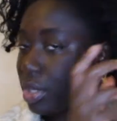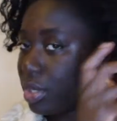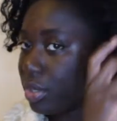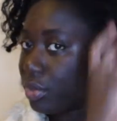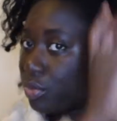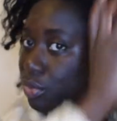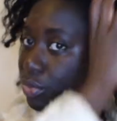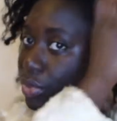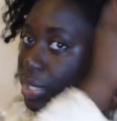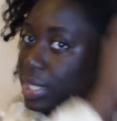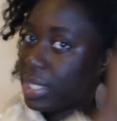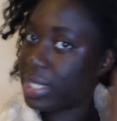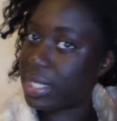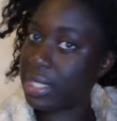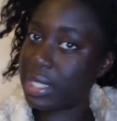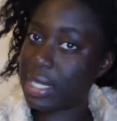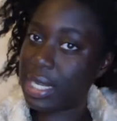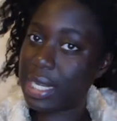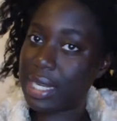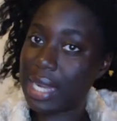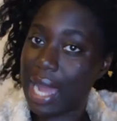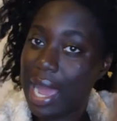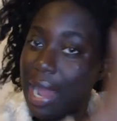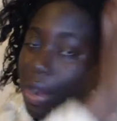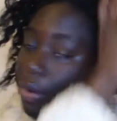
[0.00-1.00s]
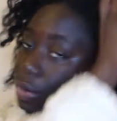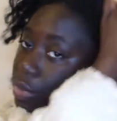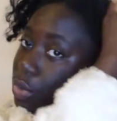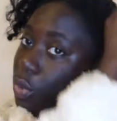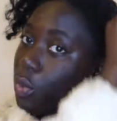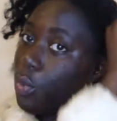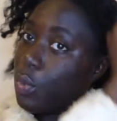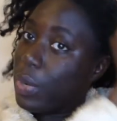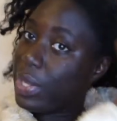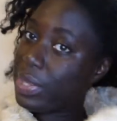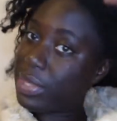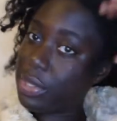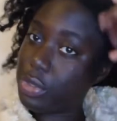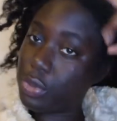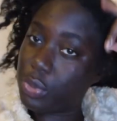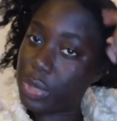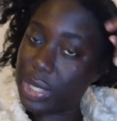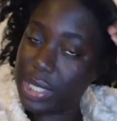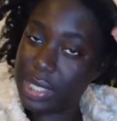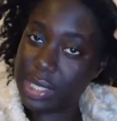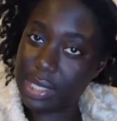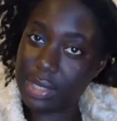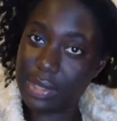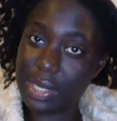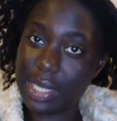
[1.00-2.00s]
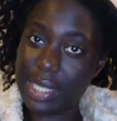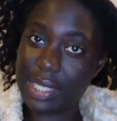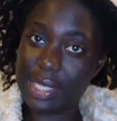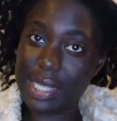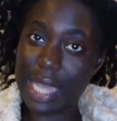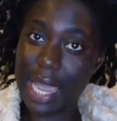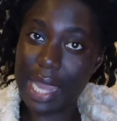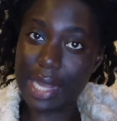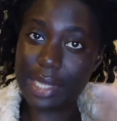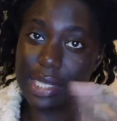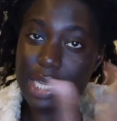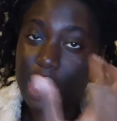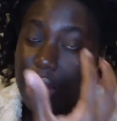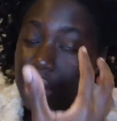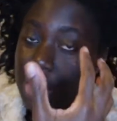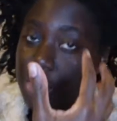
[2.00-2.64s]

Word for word: rinse it out with the twist still intact